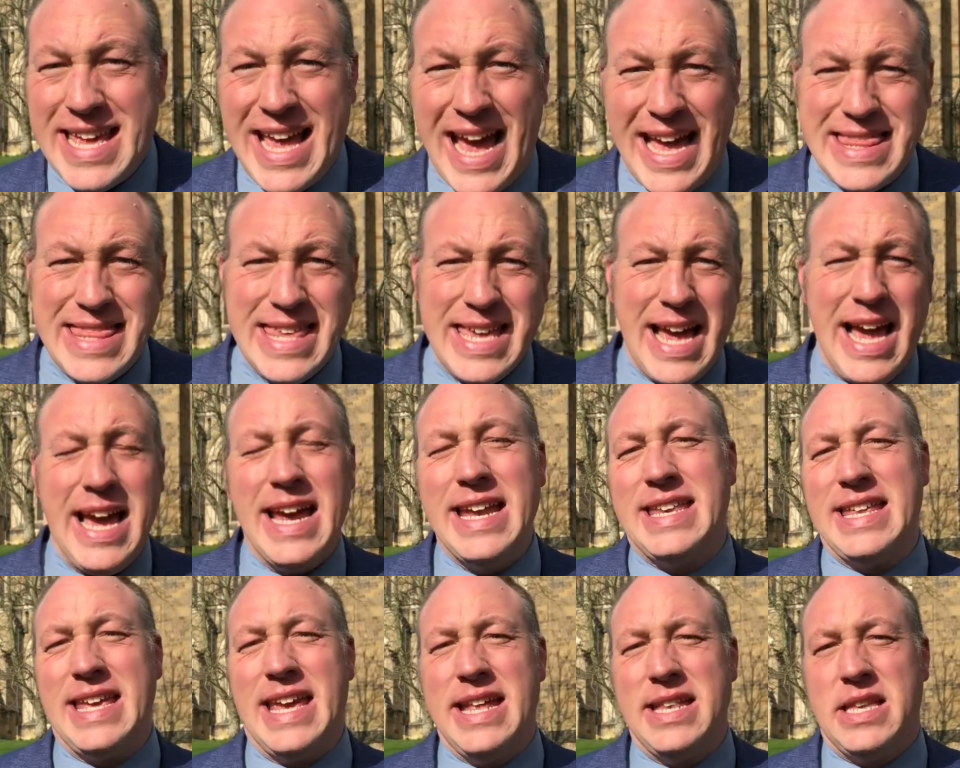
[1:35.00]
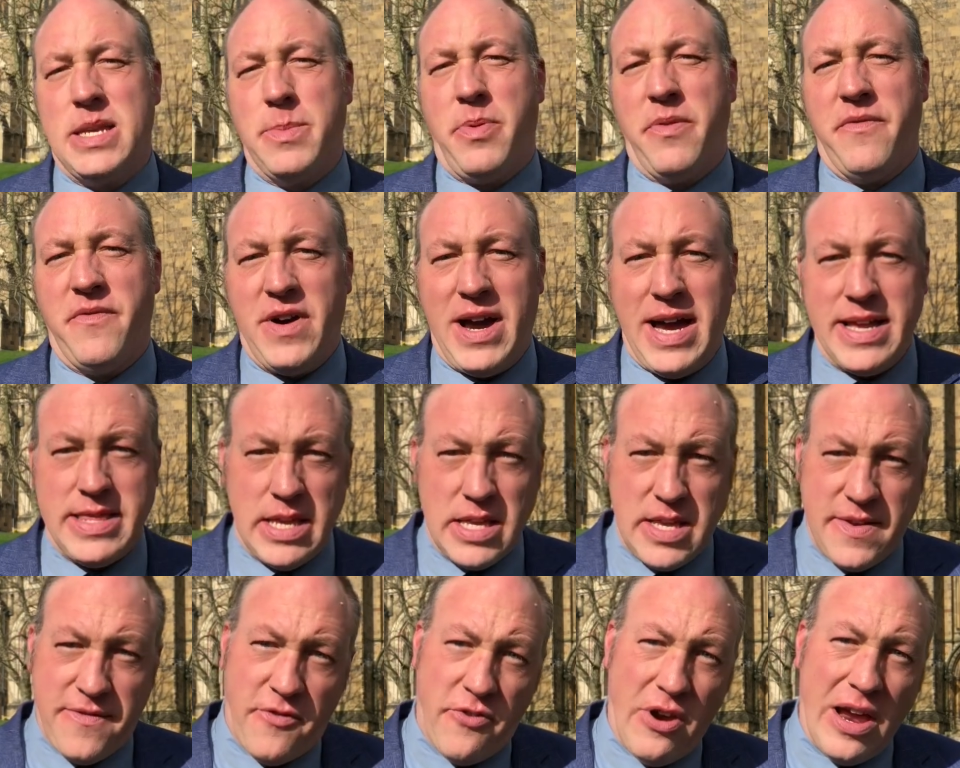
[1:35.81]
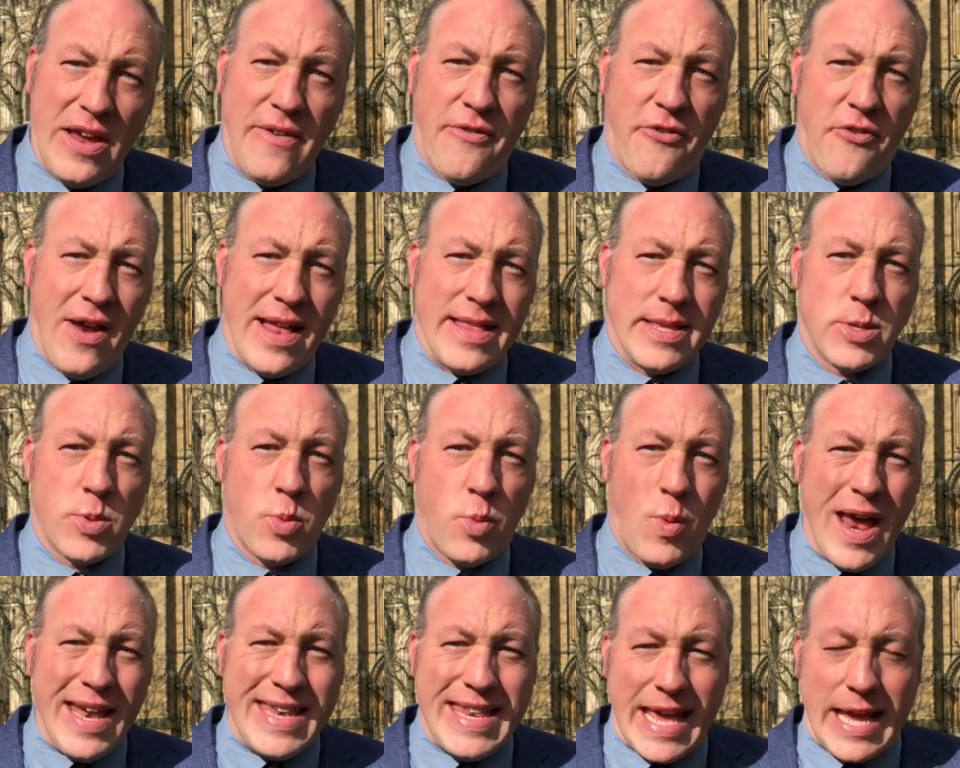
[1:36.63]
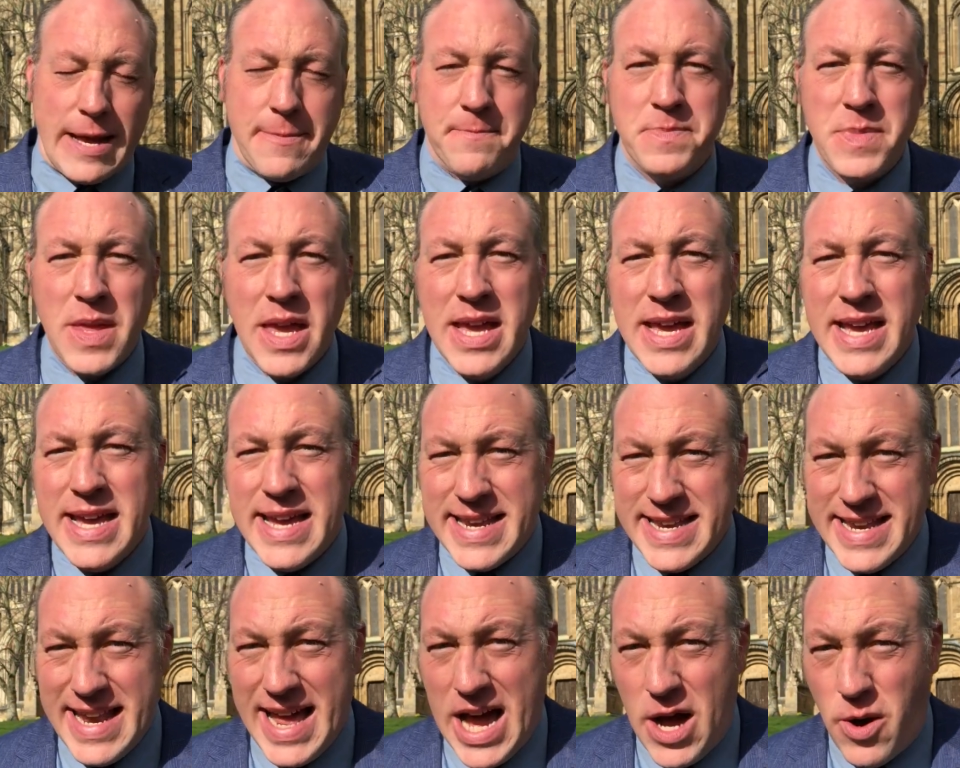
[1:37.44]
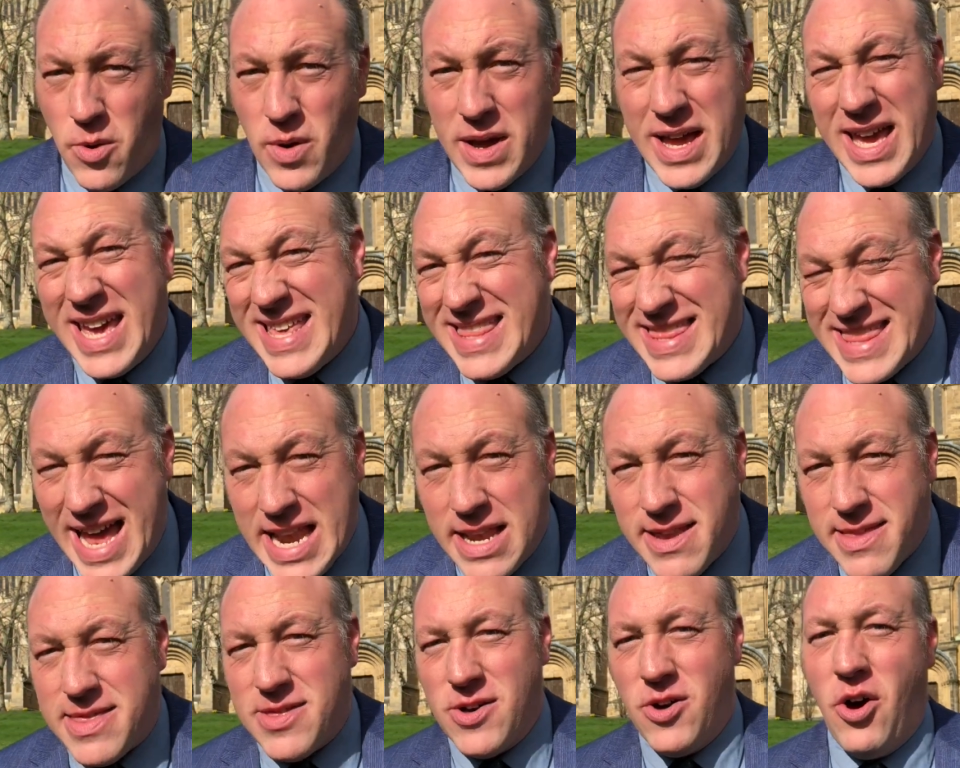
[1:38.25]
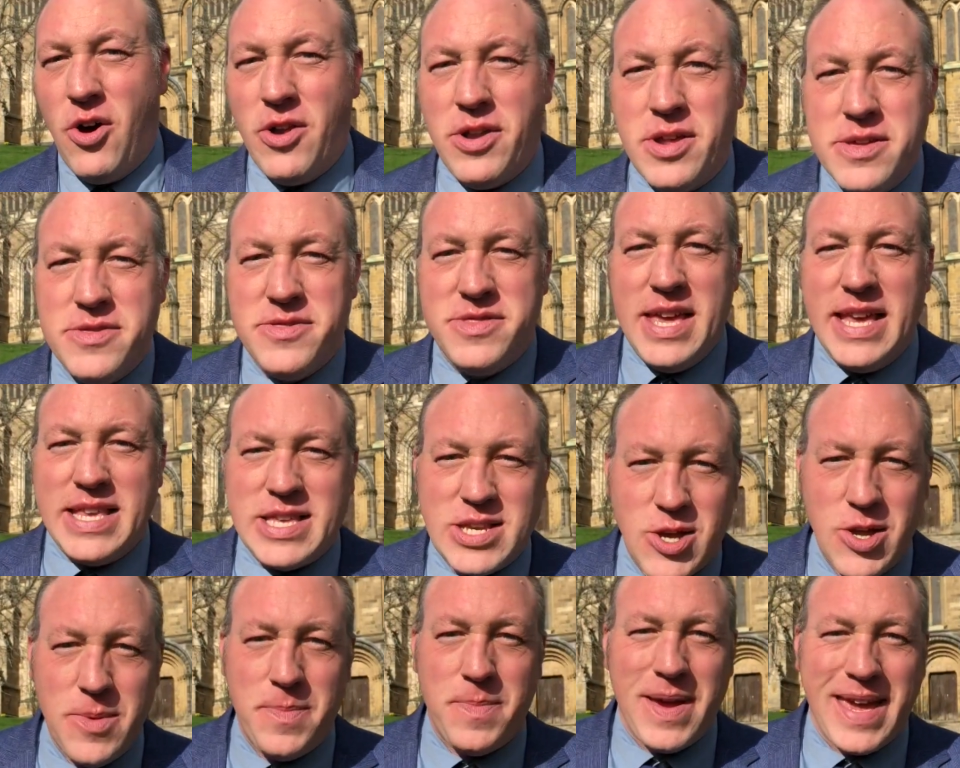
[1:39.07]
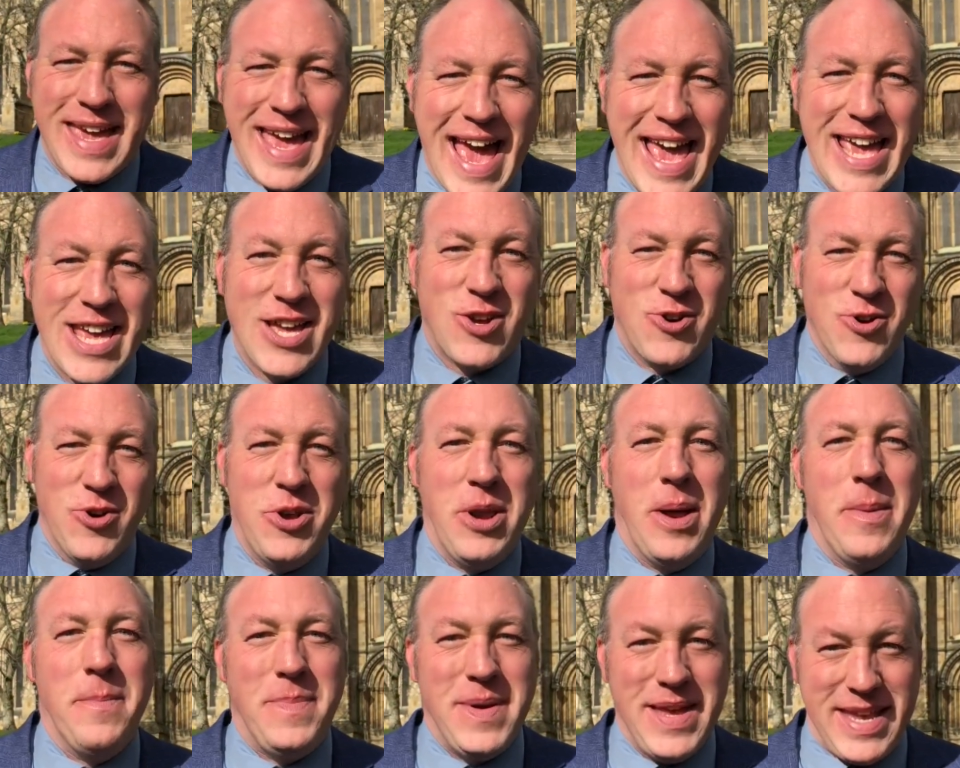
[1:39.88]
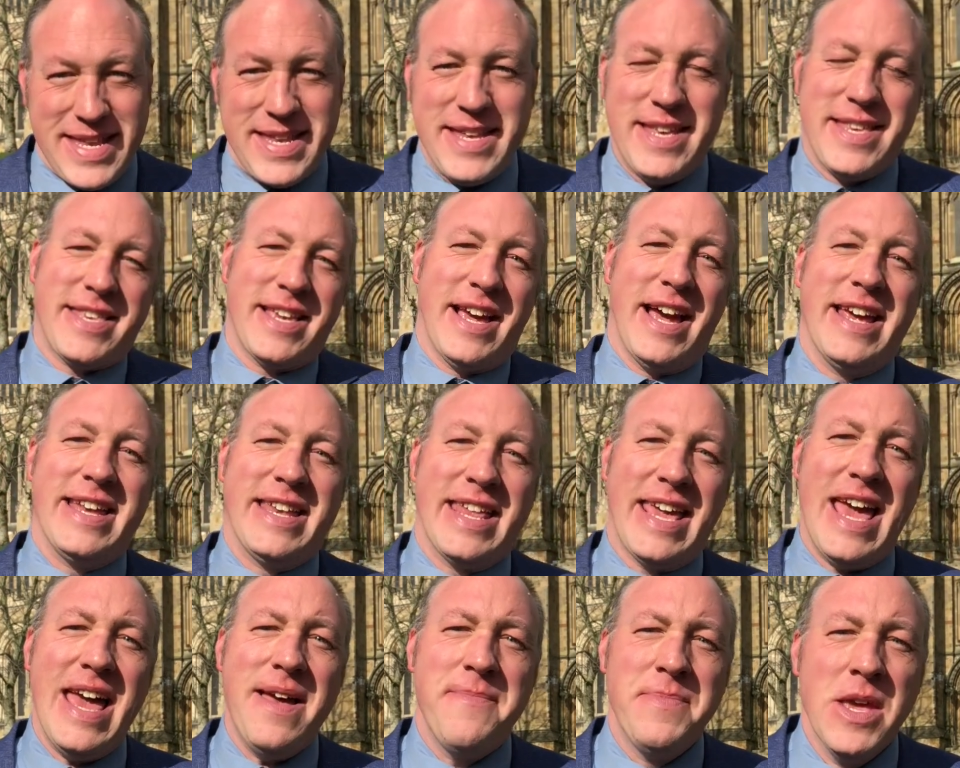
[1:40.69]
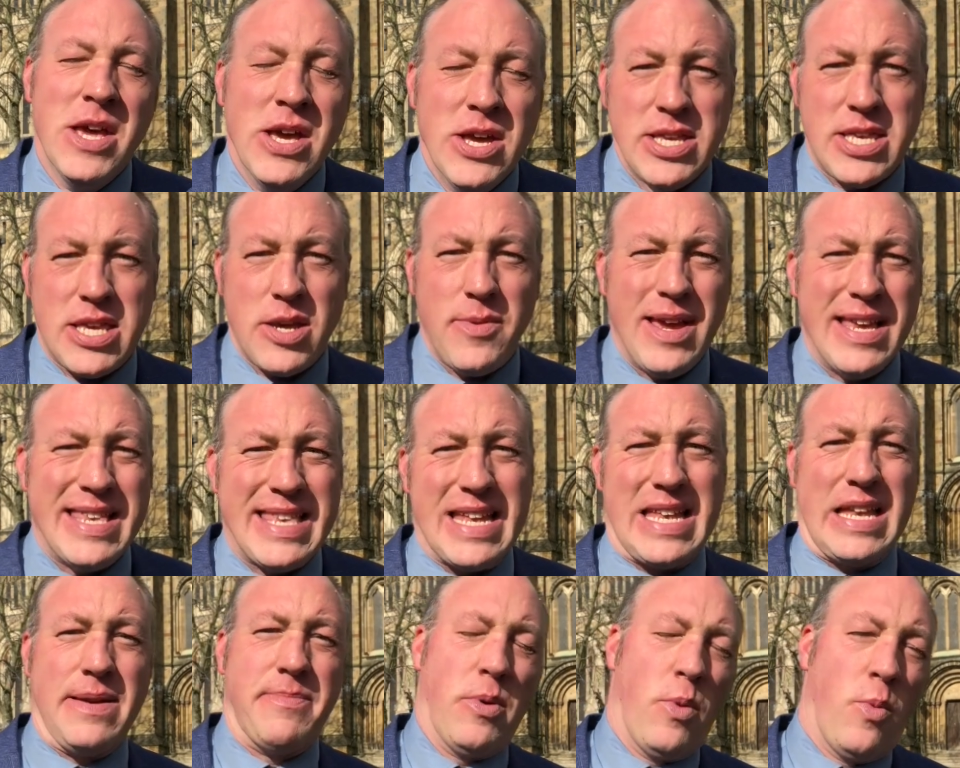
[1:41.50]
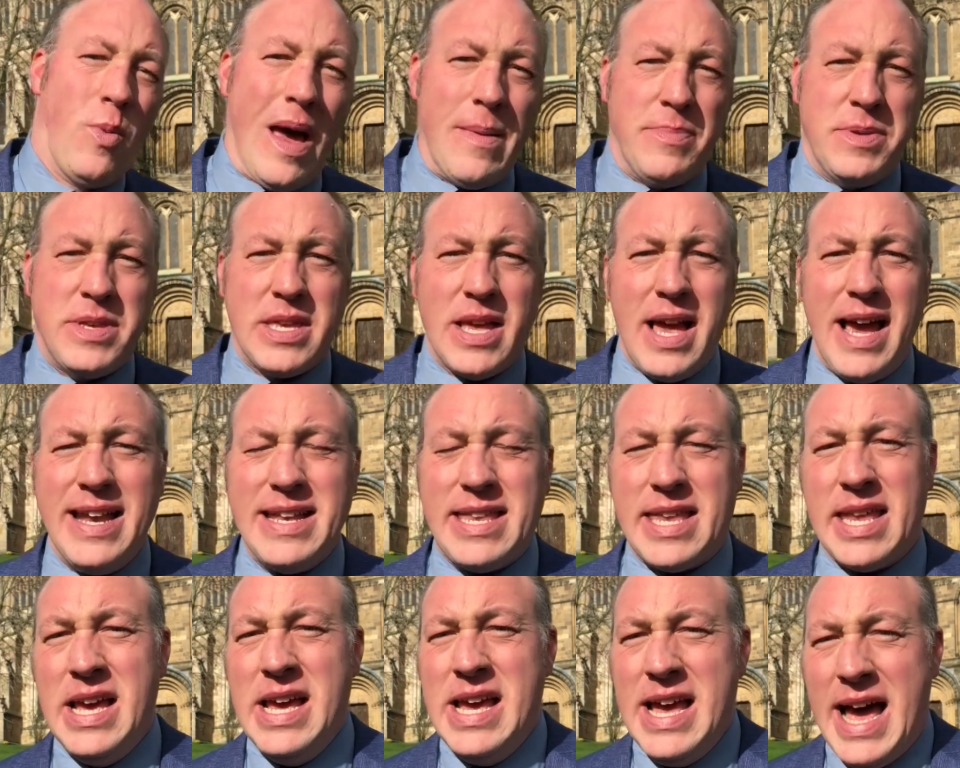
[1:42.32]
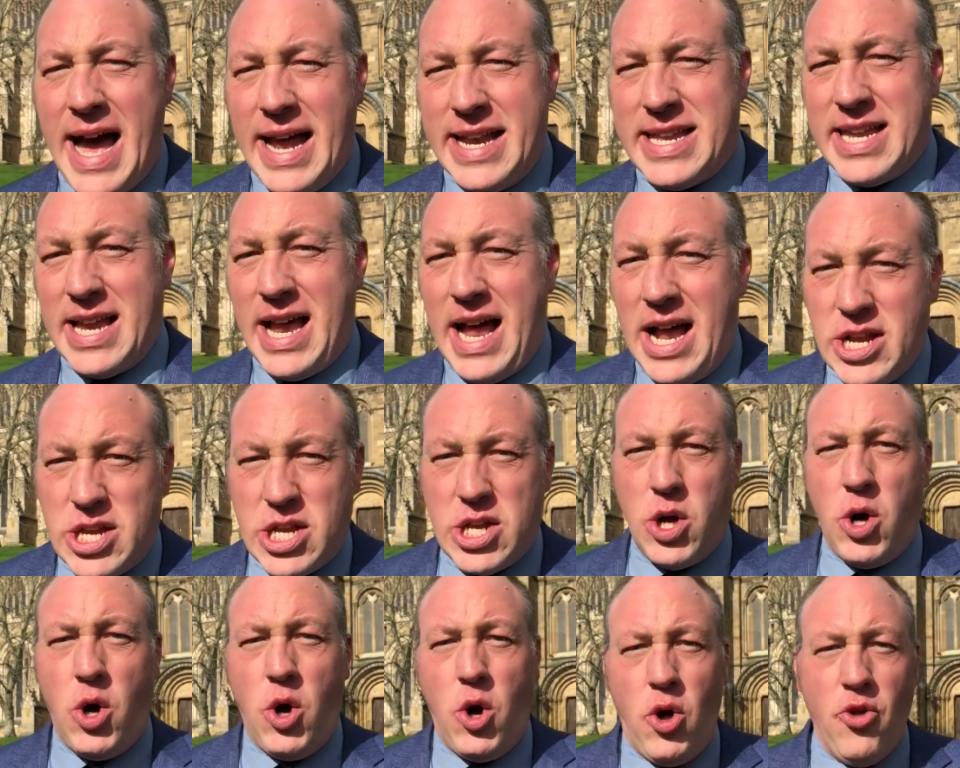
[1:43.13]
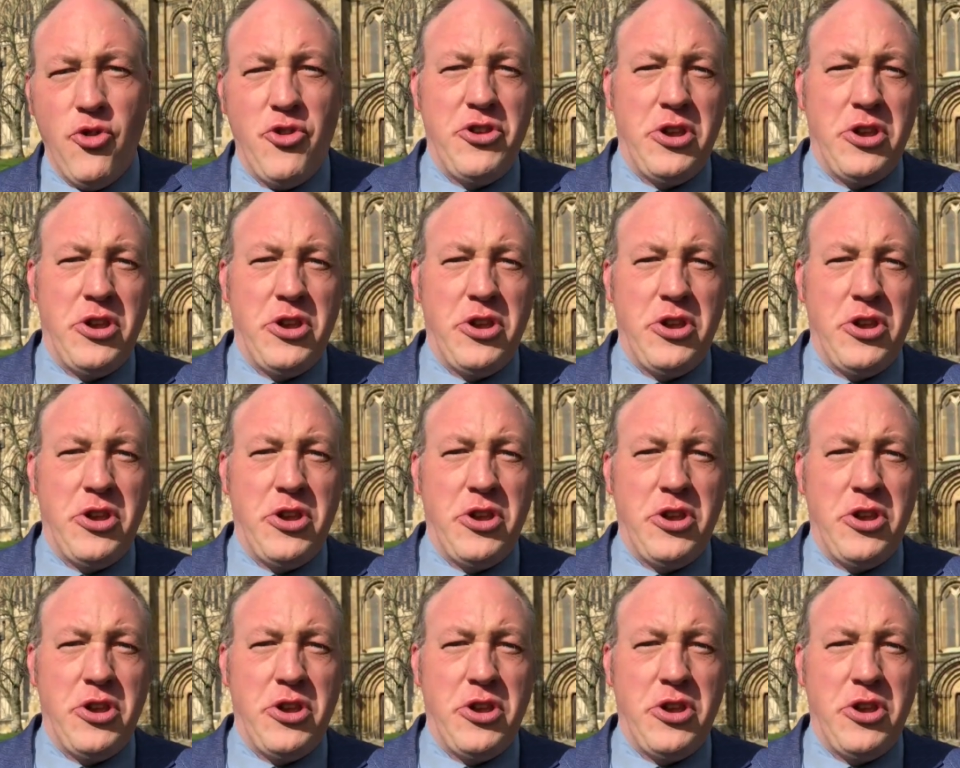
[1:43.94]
he had the idea to provide this for a friend's wedding. Now, he then thought this could be a good business idea, so he set up a website, attached all the